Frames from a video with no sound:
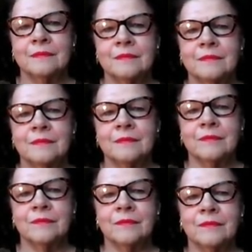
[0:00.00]

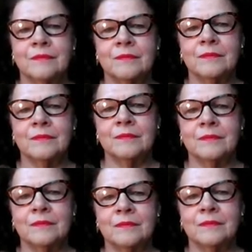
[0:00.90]

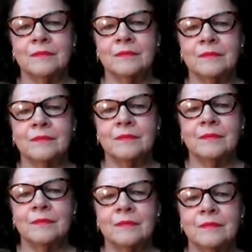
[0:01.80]

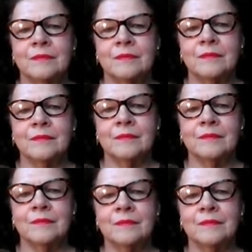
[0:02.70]

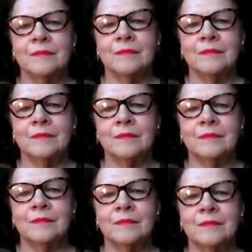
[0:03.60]

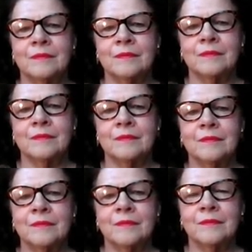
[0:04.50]

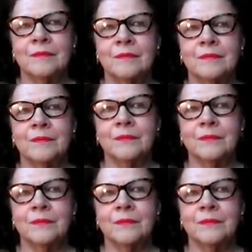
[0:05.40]
[no speech]